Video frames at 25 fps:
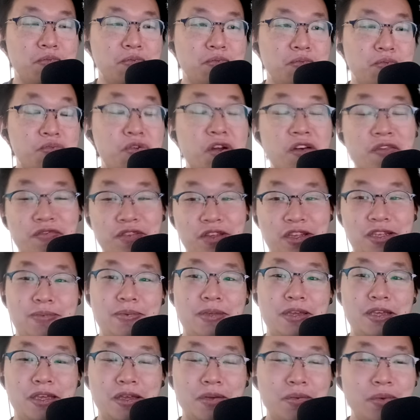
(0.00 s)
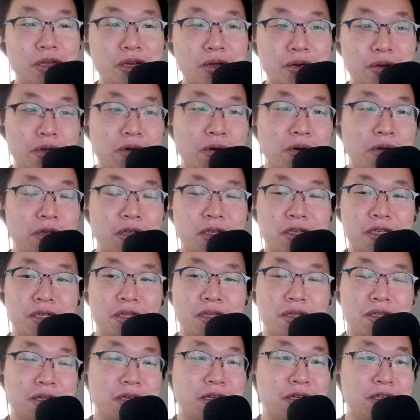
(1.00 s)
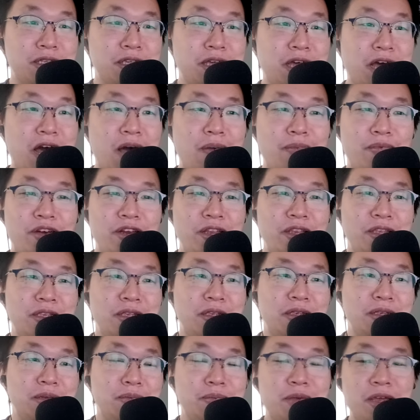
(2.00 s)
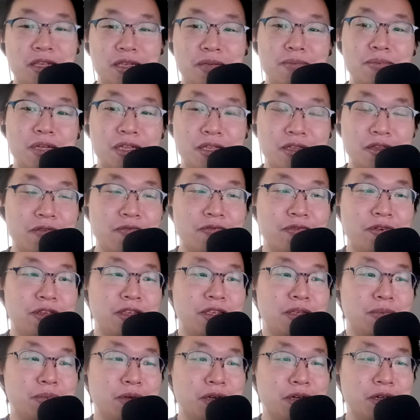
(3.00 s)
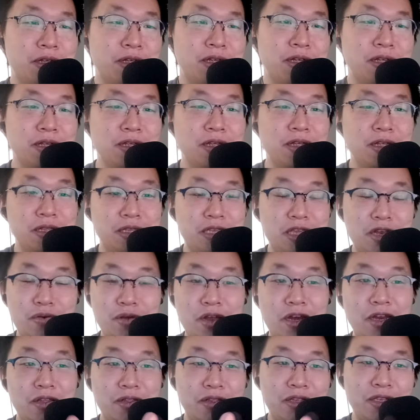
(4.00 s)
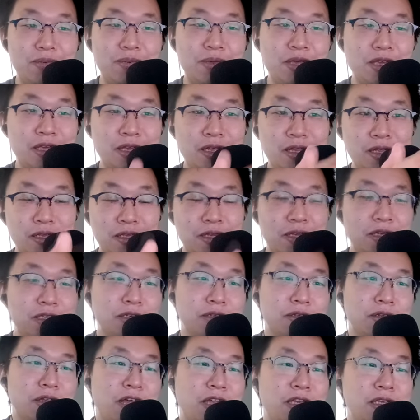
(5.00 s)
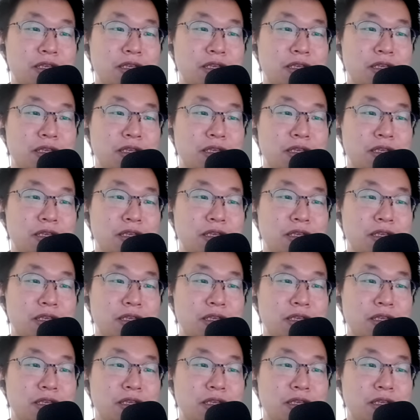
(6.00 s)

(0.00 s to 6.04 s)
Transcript: Roughly speaking, we don't know because the operating system makes a big difference, but theoretically speaking, this should last